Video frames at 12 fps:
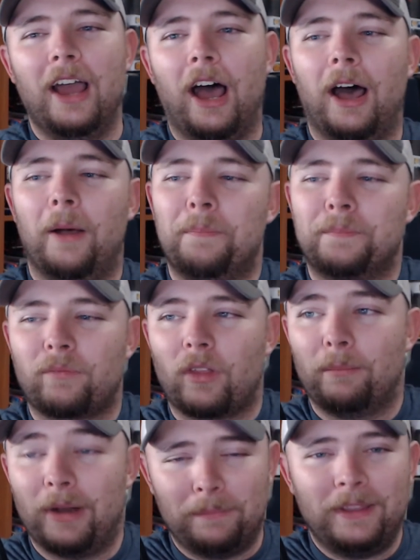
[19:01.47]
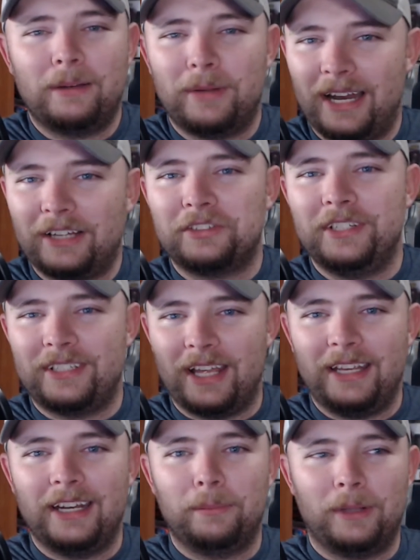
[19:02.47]
But I'm thinking about actually
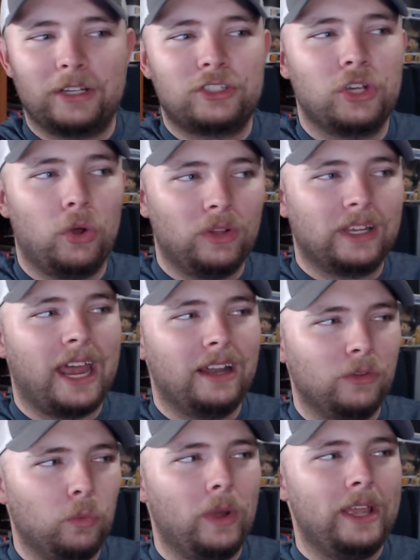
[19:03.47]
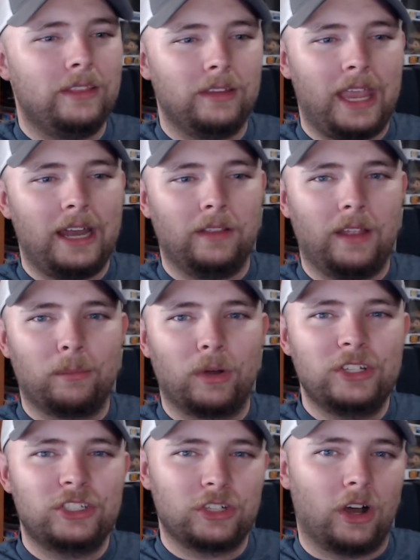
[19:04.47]
setting it up like a show, kind of the way the Canon
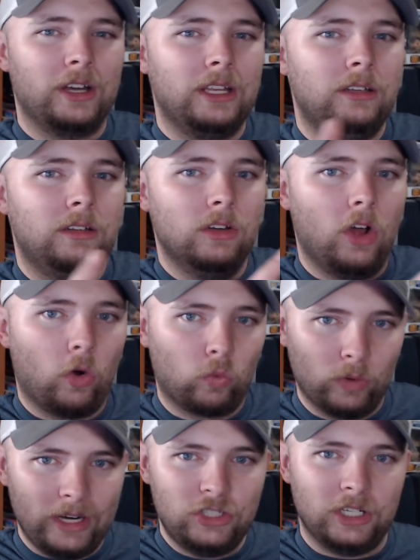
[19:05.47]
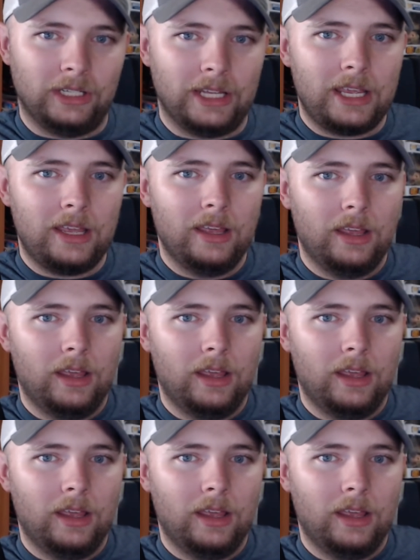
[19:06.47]
library started originally,